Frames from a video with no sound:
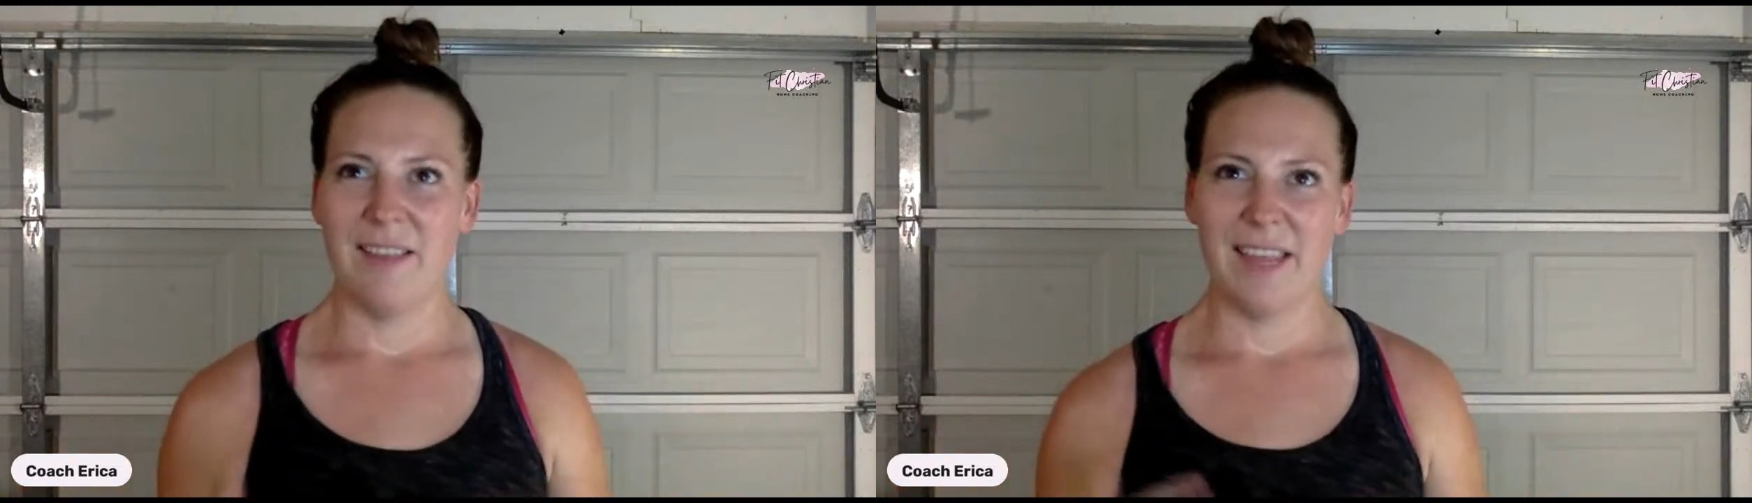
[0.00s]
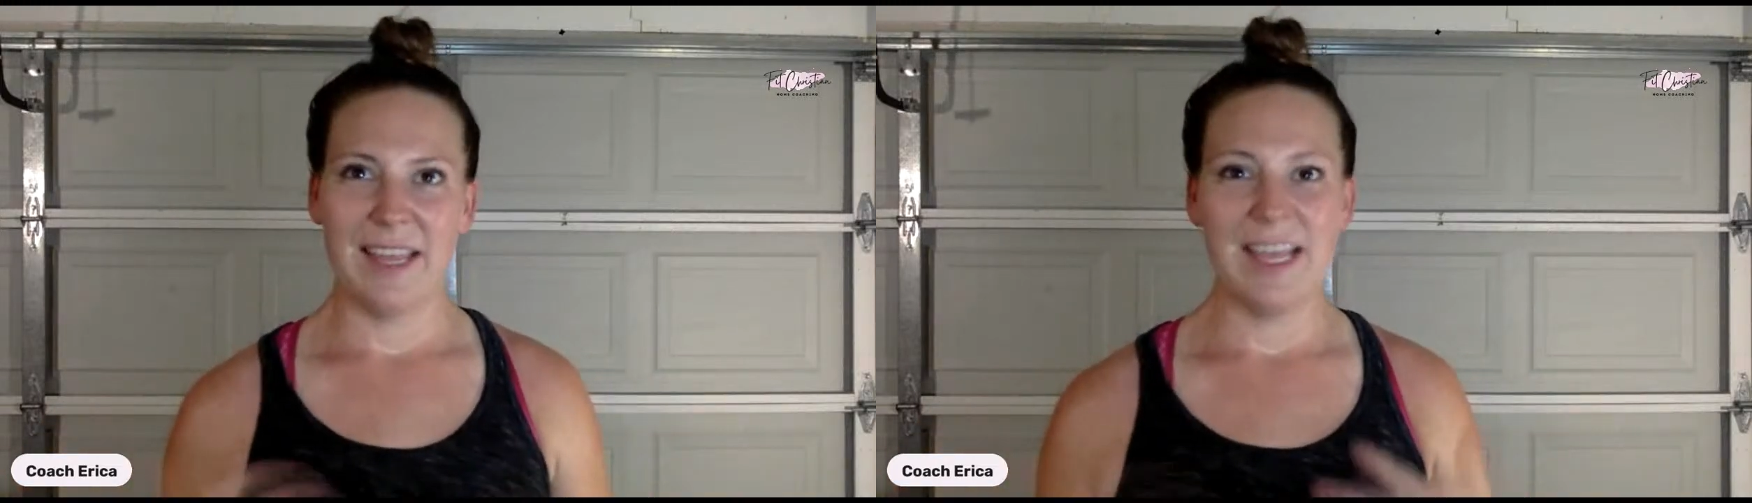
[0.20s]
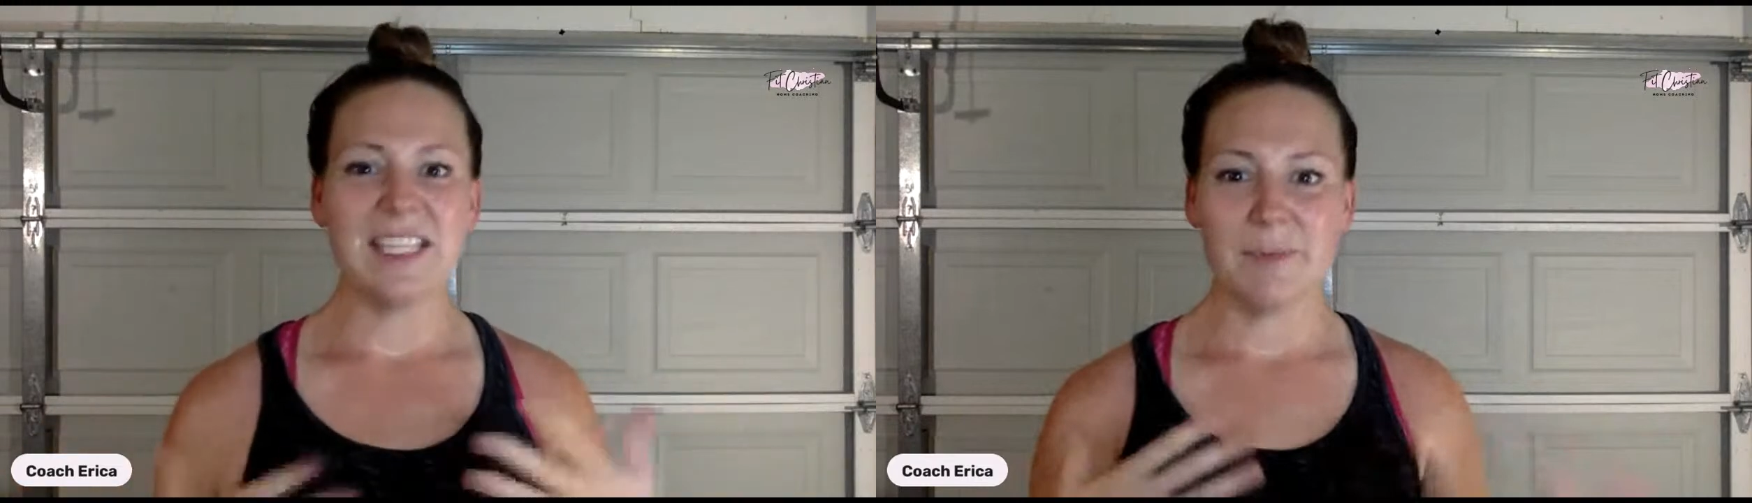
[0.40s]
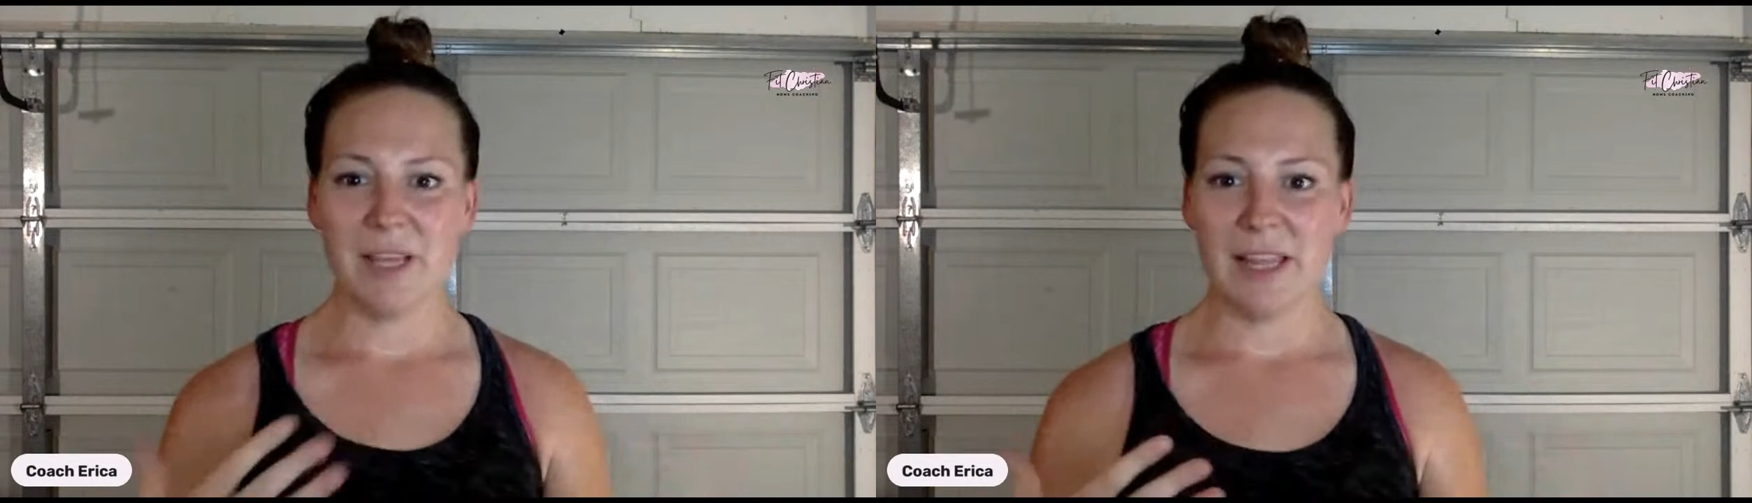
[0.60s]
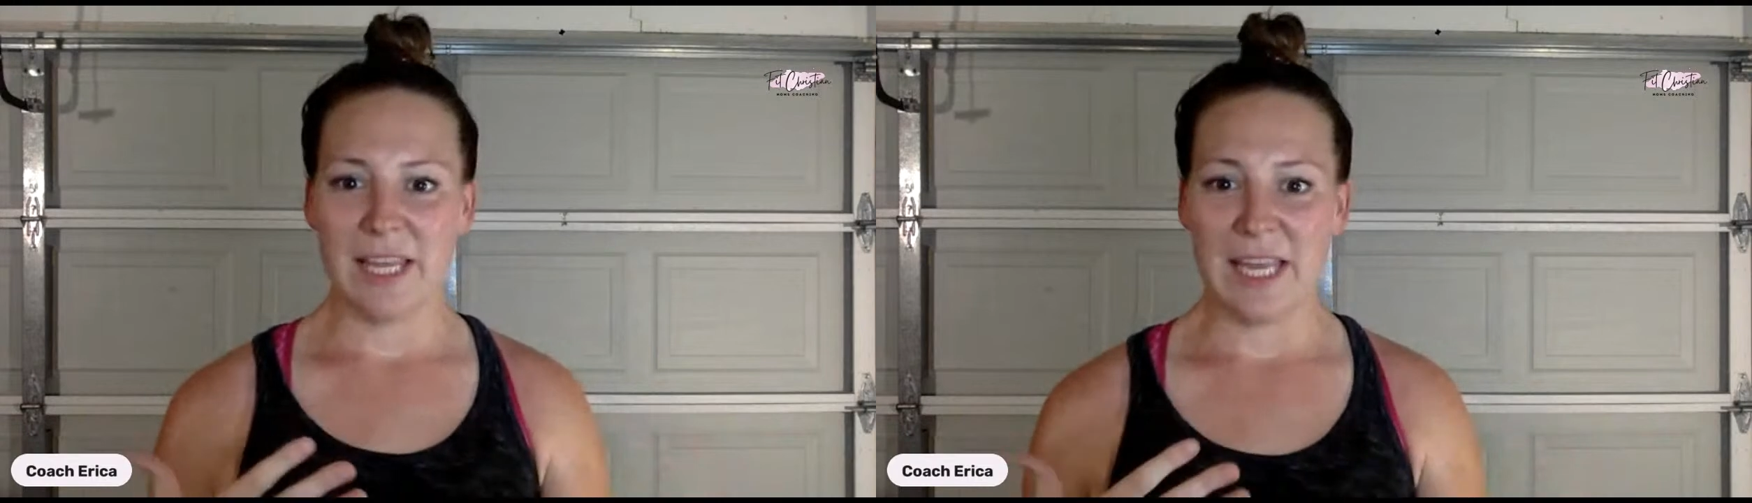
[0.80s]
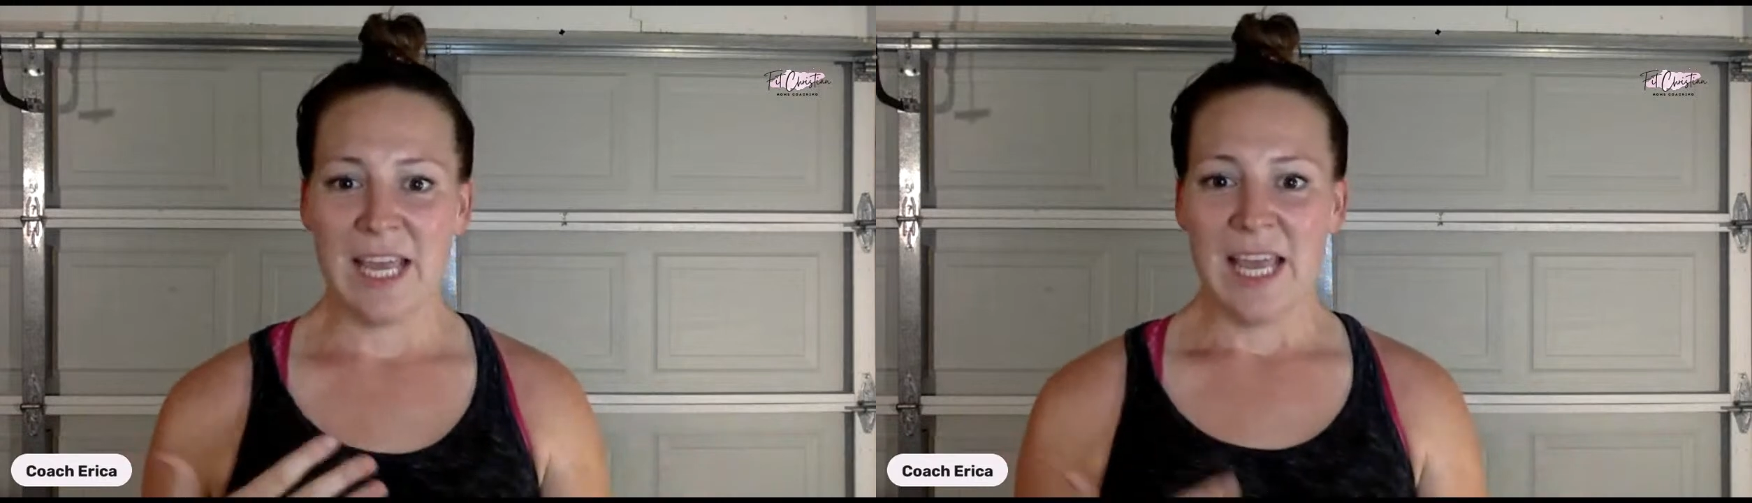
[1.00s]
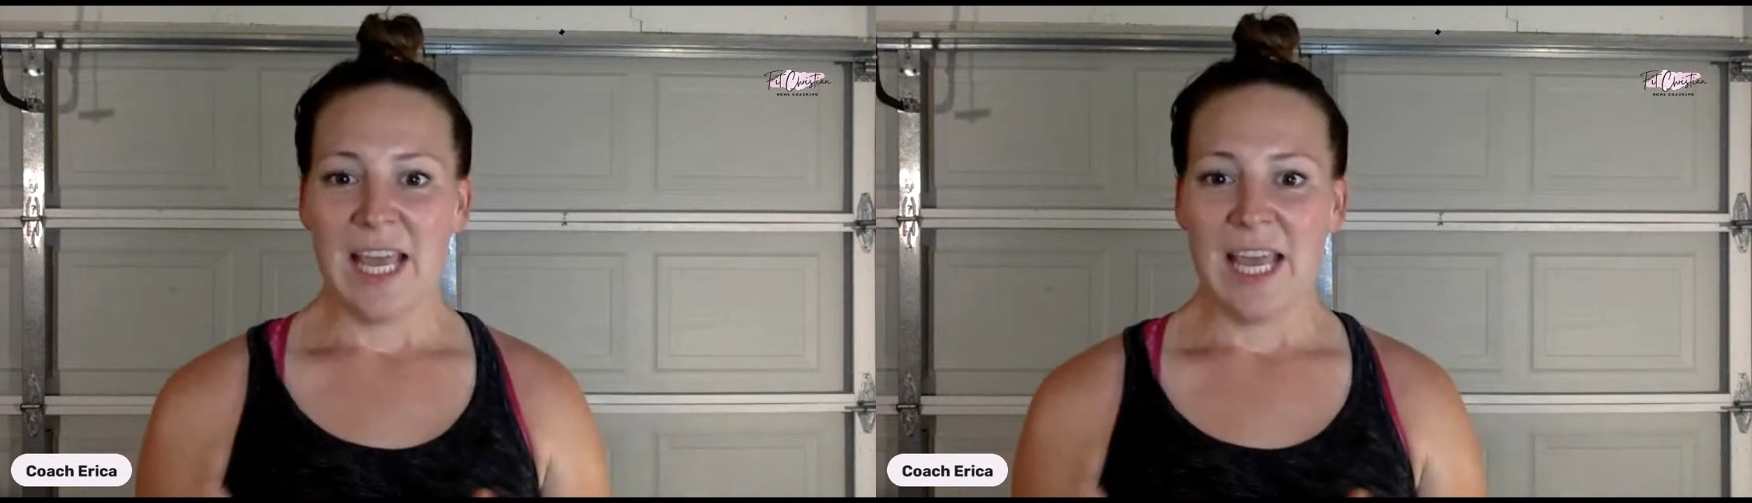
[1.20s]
like intimately,